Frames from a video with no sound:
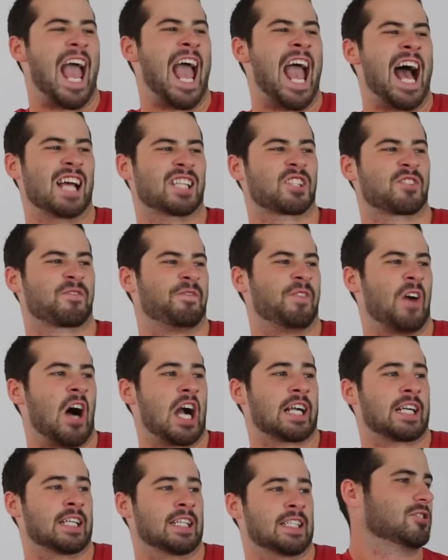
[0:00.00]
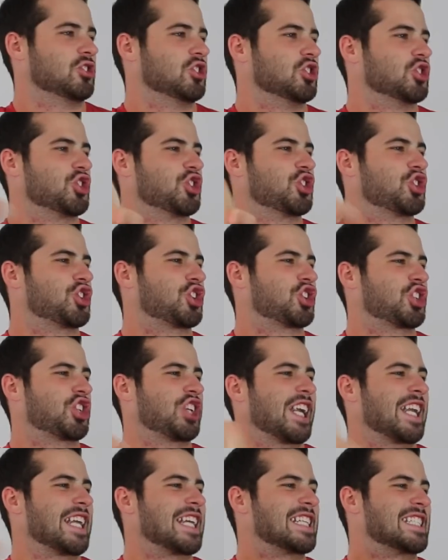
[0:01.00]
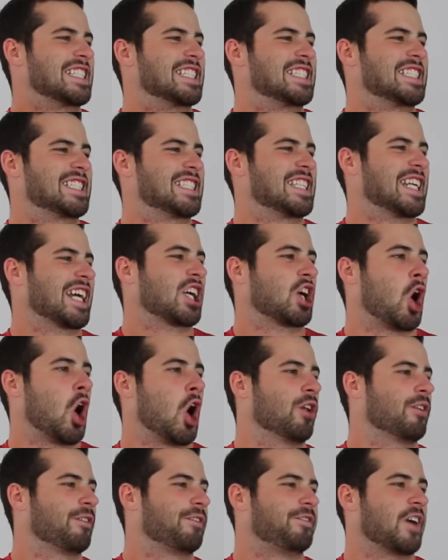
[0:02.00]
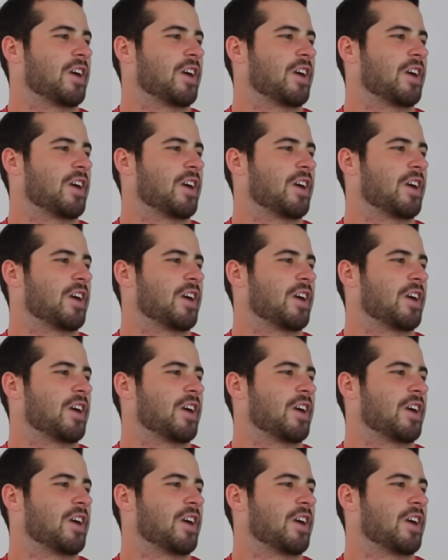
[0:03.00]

ass fuck, you shitty dickhole